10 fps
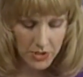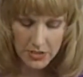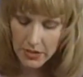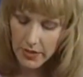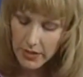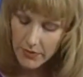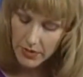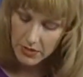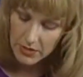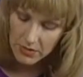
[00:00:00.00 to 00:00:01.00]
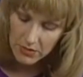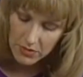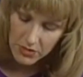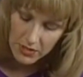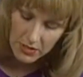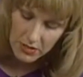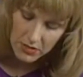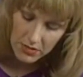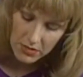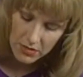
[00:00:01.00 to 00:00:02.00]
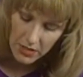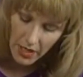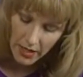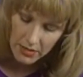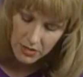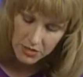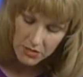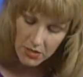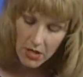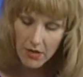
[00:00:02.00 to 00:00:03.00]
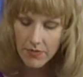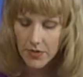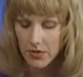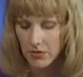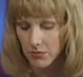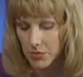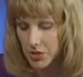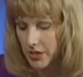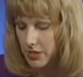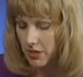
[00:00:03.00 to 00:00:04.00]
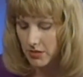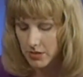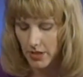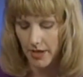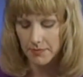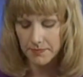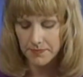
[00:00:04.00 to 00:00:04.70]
Just going to give it just a touch of the magenta at the top.